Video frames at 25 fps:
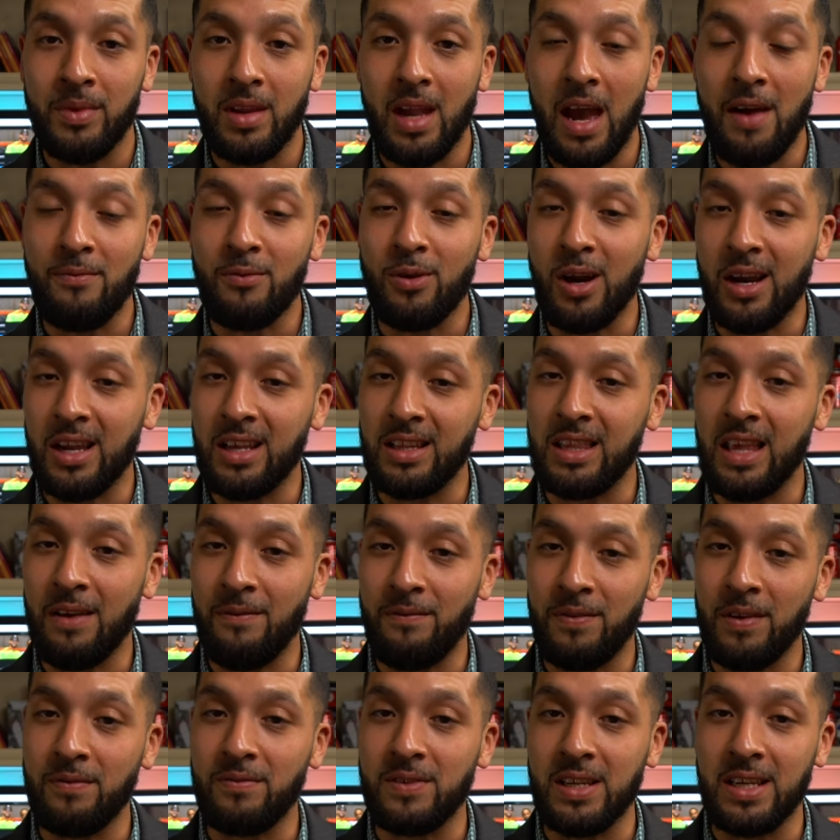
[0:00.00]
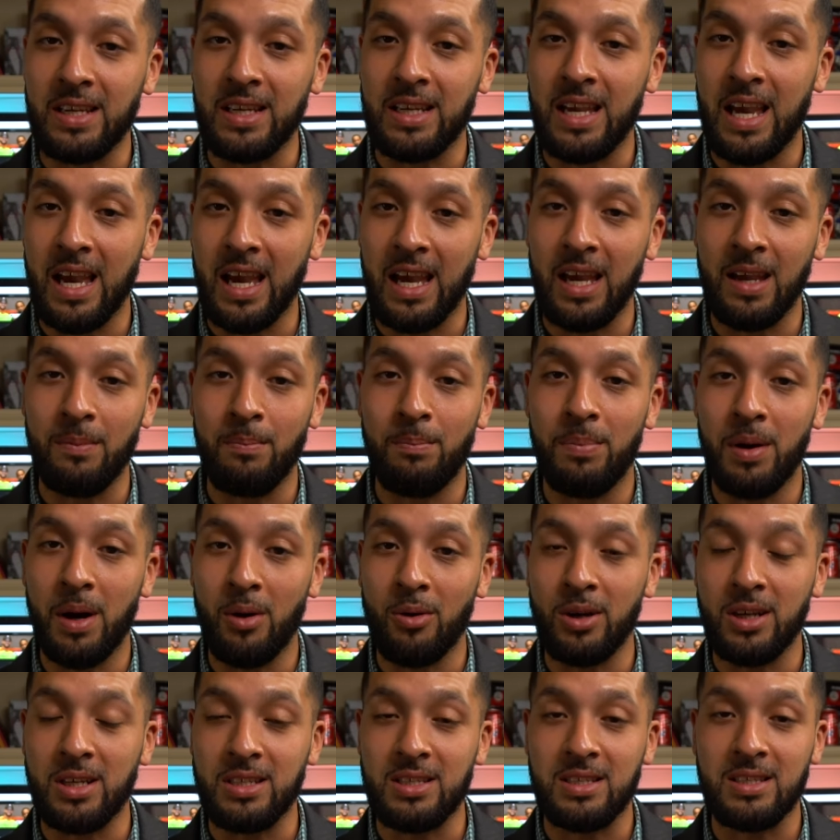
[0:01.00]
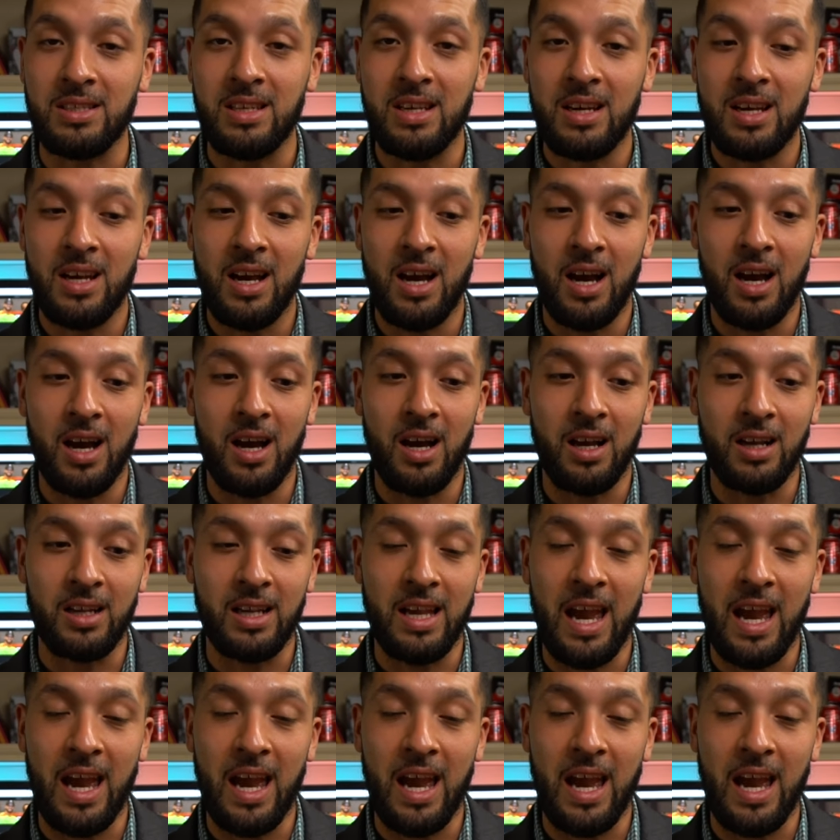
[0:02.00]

after I hit that 15K bonus uh,